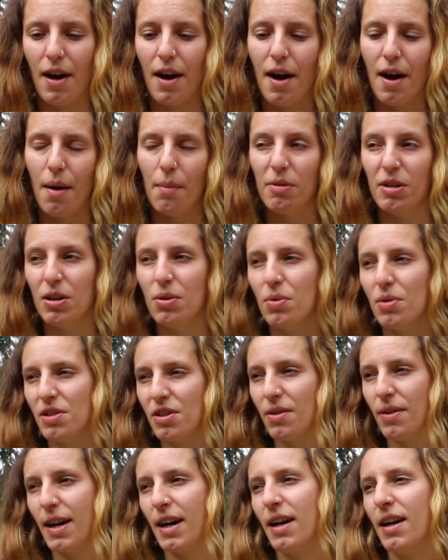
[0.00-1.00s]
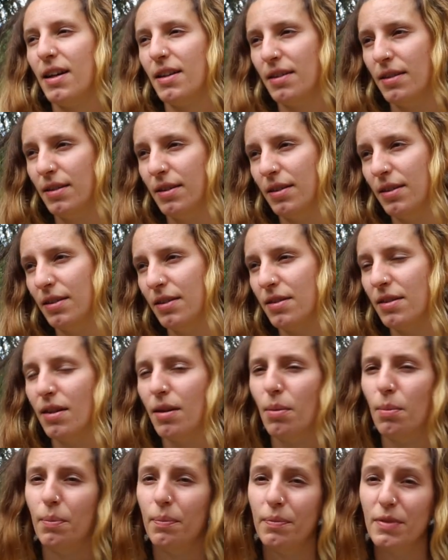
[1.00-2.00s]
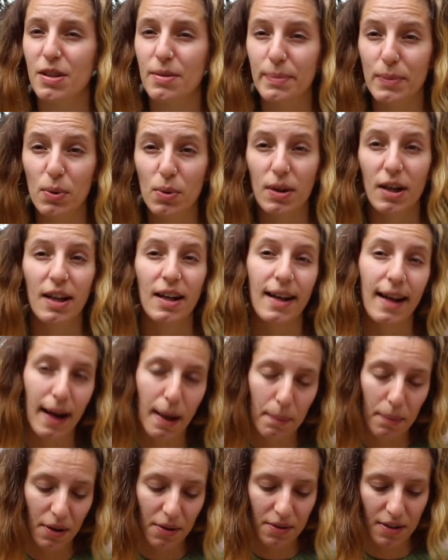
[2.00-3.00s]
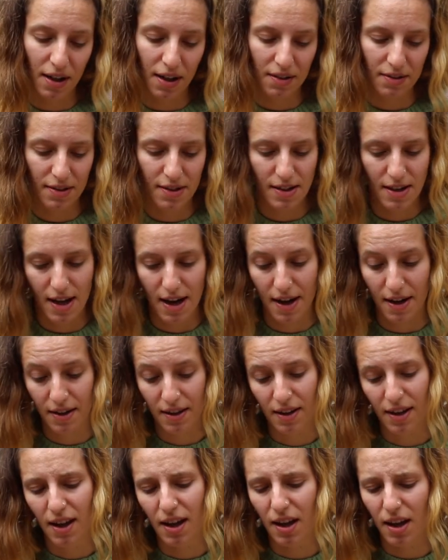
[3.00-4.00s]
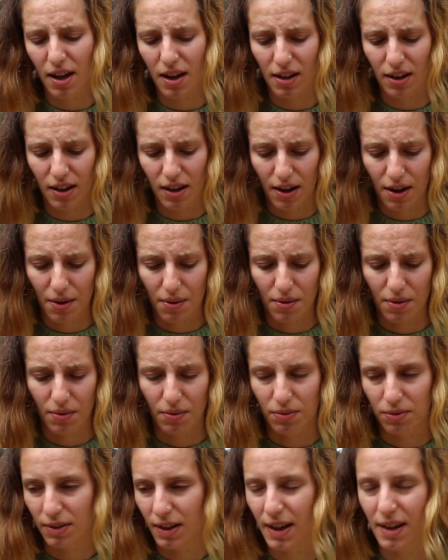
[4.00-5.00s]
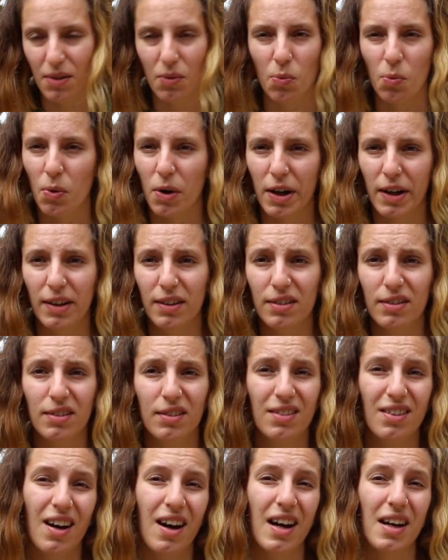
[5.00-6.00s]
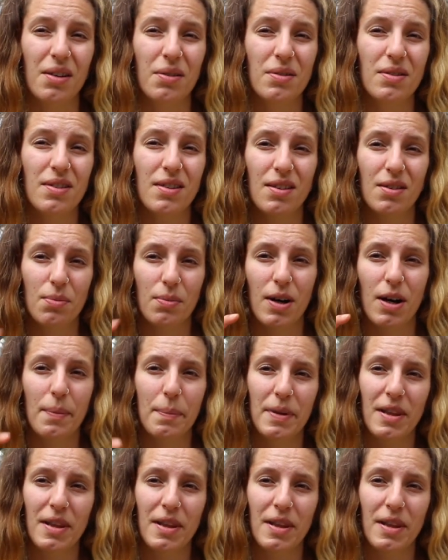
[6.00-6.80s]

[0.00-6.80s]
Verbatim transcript: Um, and it also had some smaller light blue tiles in there and a load of like white tiles as well.